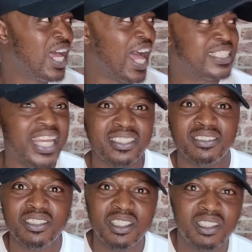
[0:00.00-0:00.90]
And
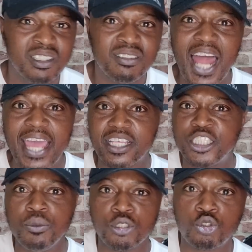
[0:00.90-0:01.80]
then, like,
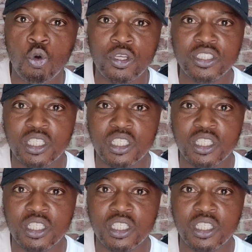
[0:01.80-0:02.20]
she was talking